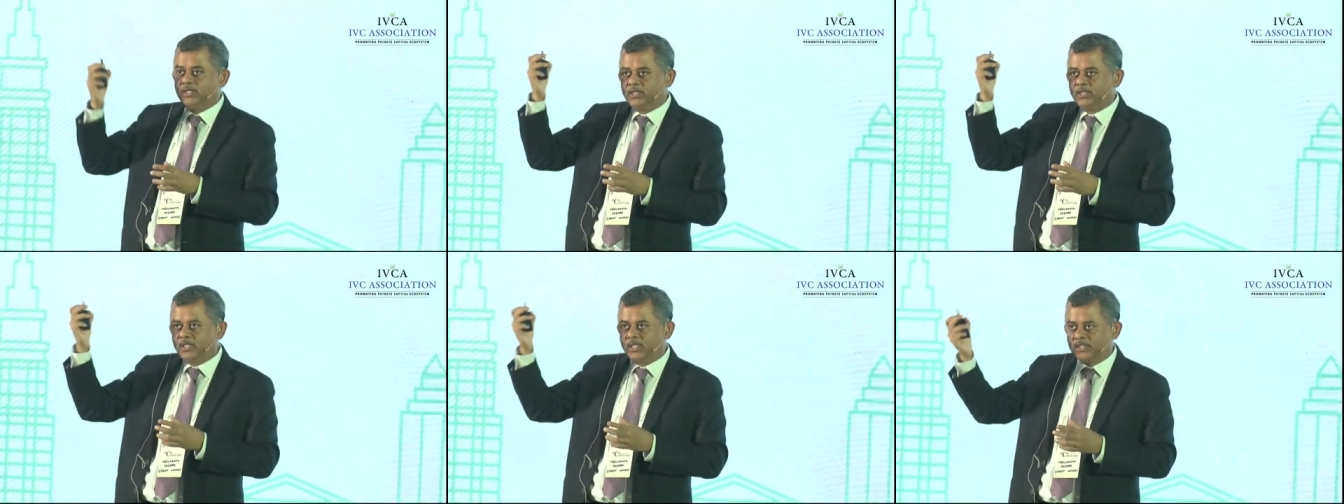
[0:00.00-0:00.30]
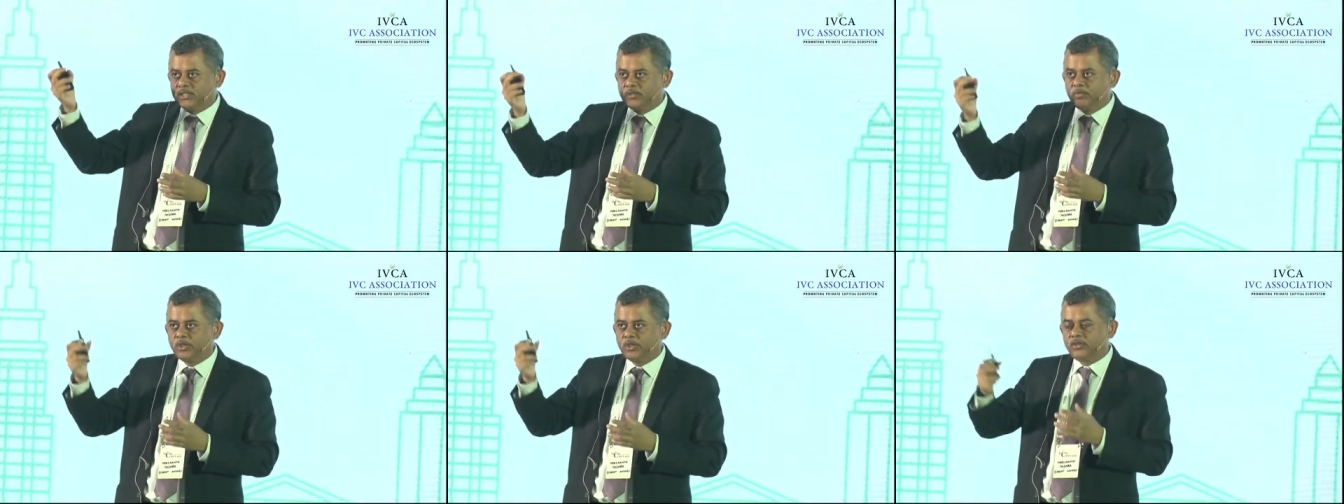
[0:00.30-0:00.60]

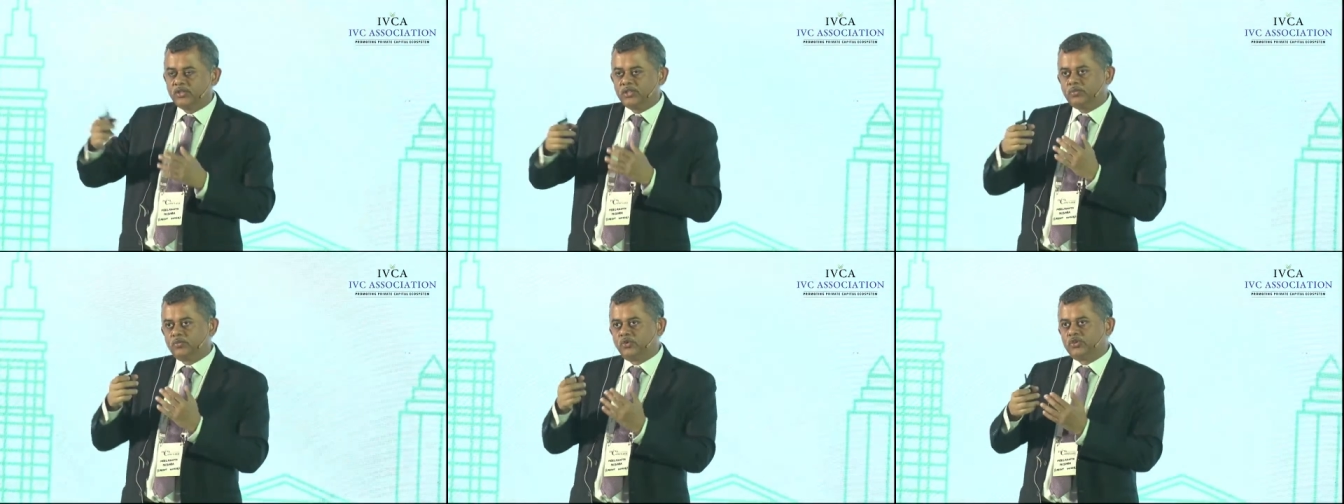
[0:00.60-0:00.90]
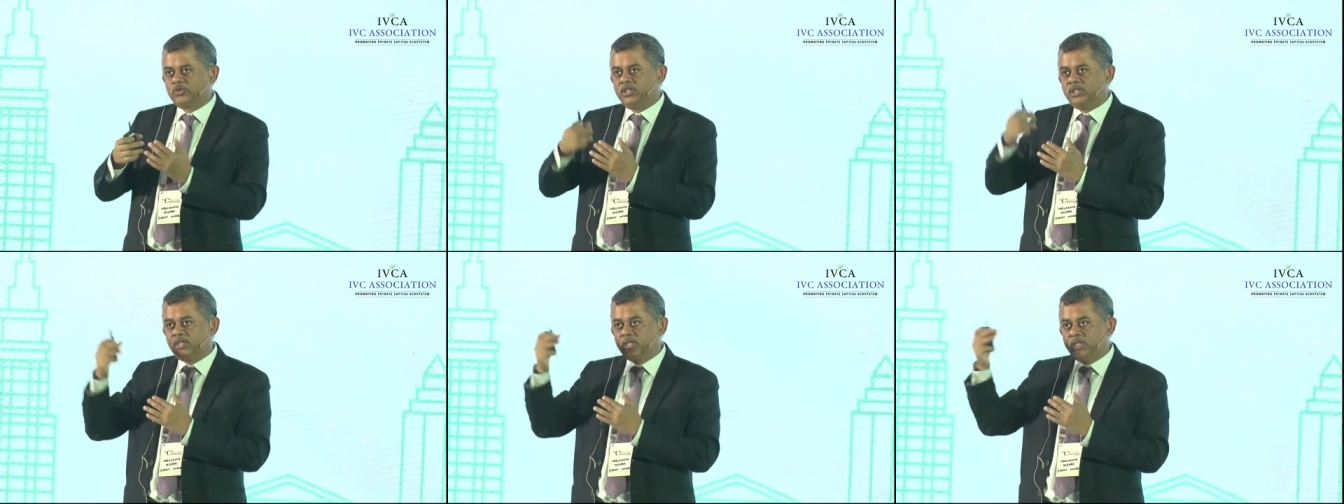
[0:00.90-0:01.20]
constrain
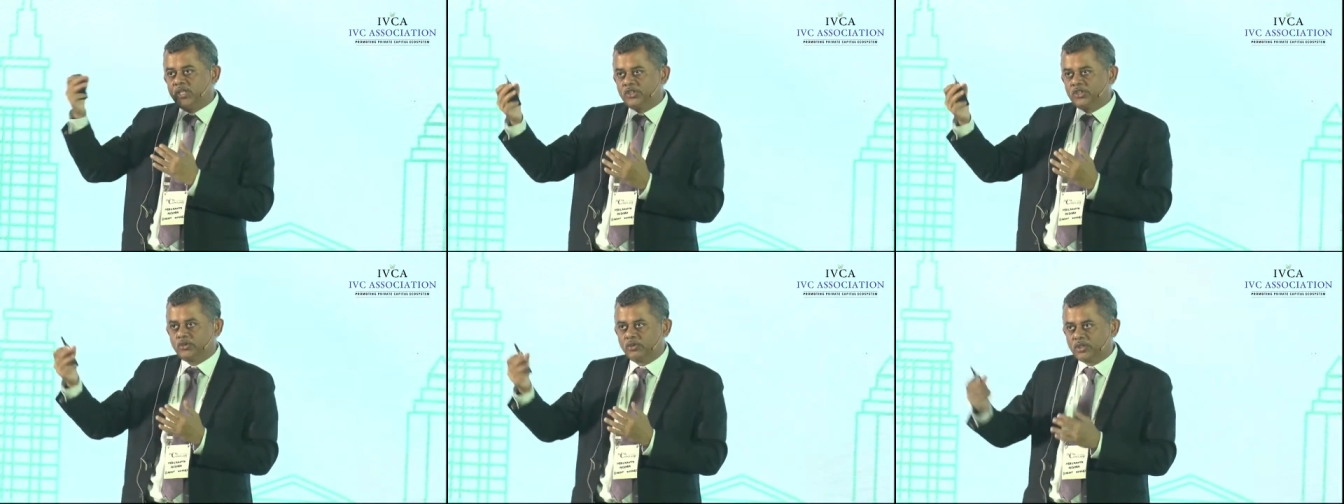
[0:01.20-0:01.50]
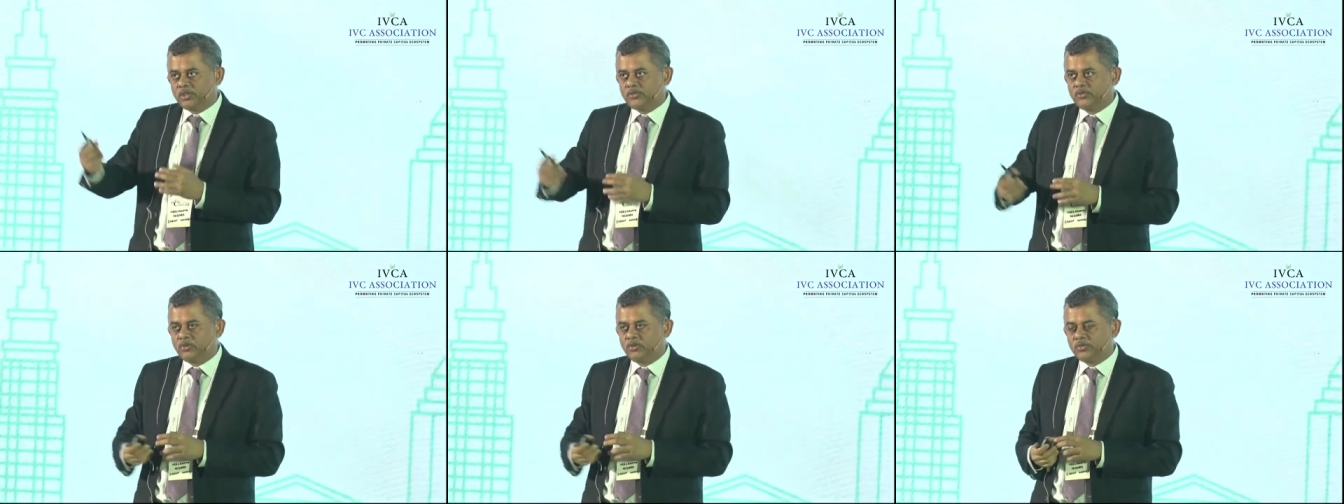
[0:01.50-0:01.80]
the
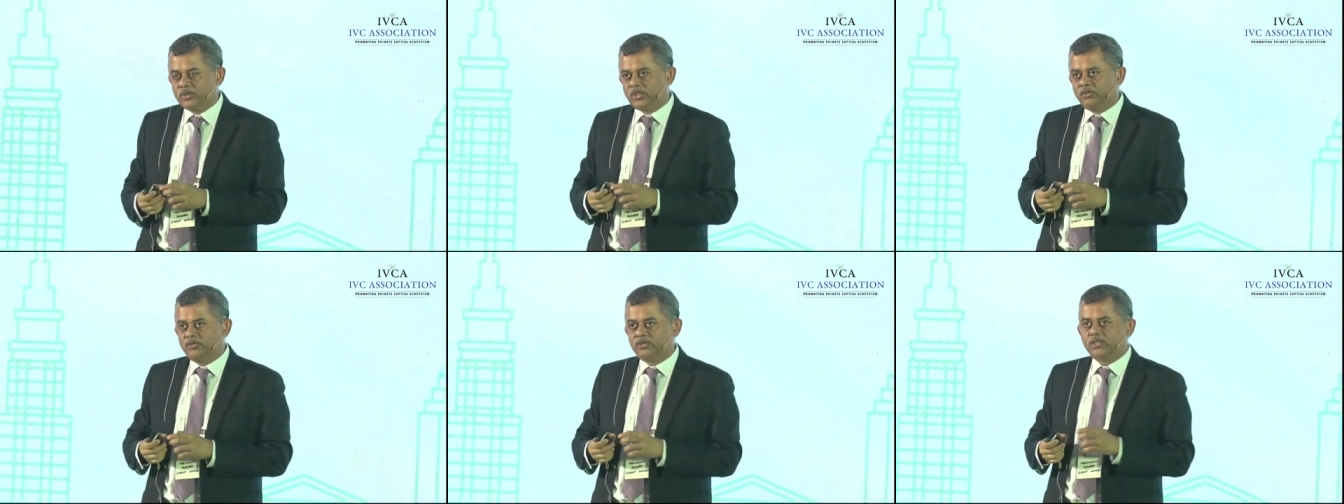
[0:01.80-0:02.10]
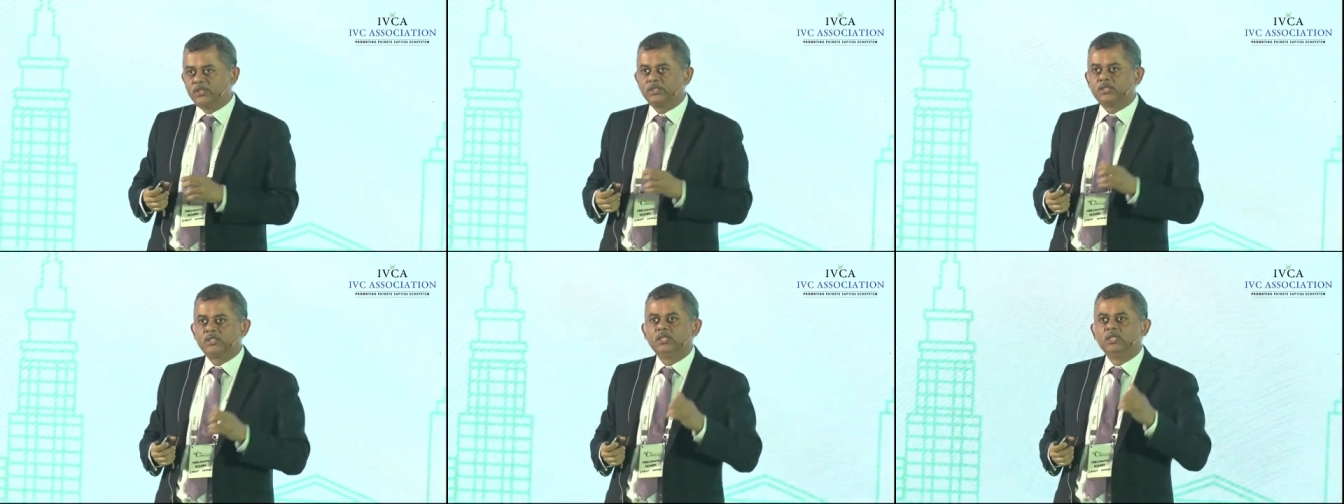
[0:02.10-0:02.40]
consumption of
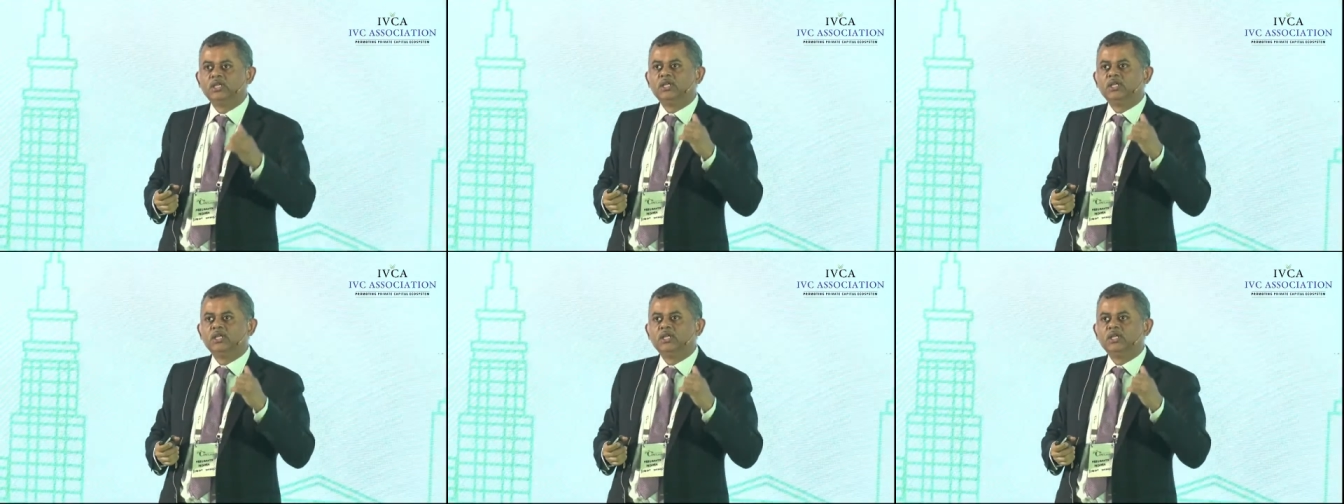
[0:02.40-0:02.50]
services